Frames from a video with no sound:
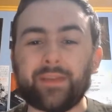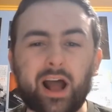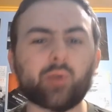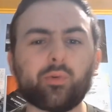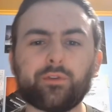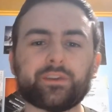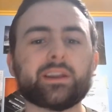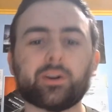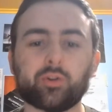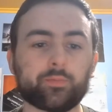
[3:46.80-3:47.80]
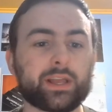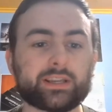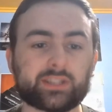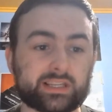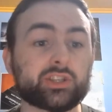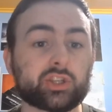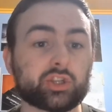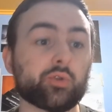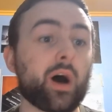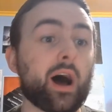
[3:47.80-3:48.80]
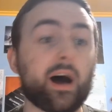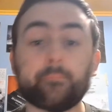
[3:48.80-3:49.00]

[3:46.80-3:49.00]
then Awkwafina, who plays Sisu, uh, a